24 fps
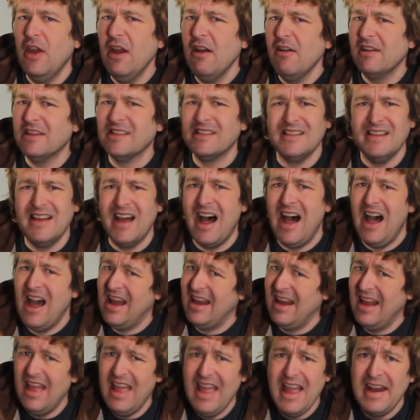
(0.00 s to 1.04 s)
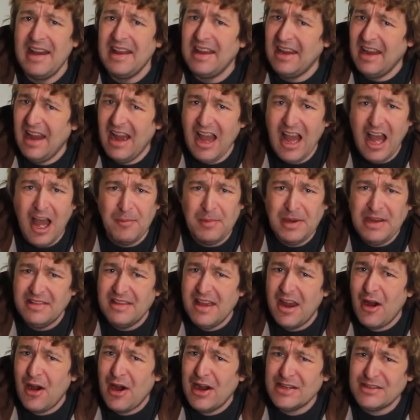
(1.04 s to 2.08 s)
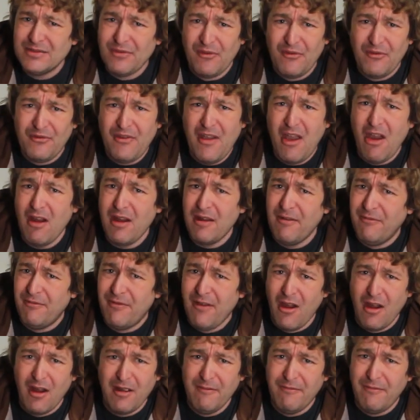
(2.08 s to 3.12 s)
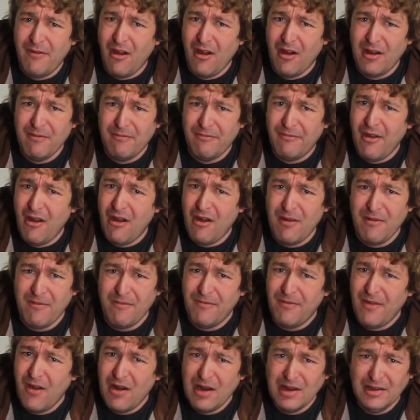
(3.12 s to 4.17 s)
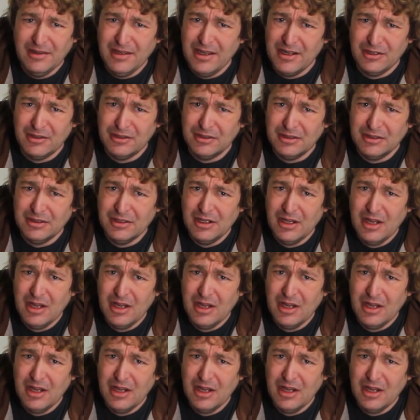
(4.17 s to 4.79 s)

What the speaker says: there is not any. I mean, there is very, very, very, very, very little